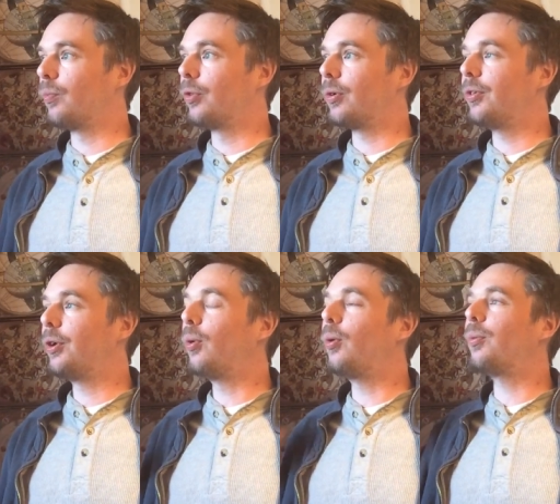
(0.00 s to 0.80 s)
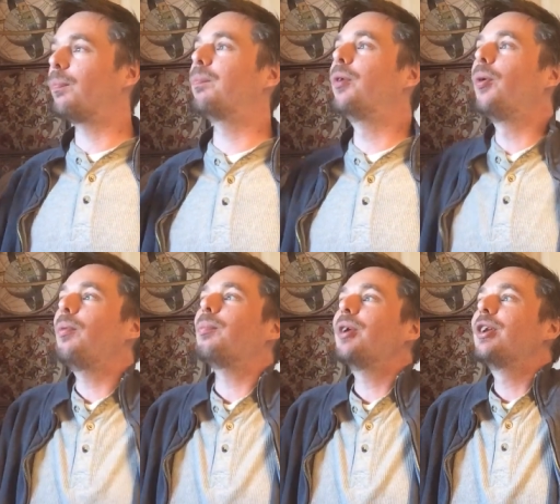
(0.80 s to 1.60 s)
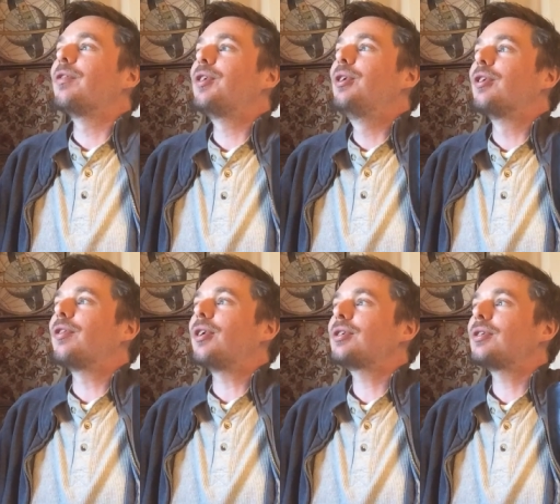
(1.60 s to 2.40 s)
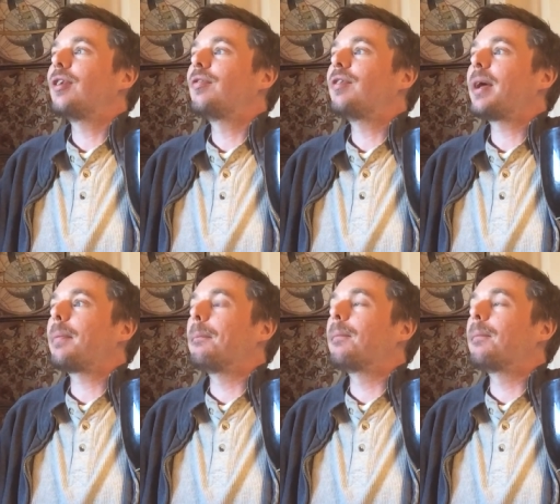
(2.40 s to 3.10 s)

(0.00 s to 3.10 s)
the the whole the whole point of view of also of like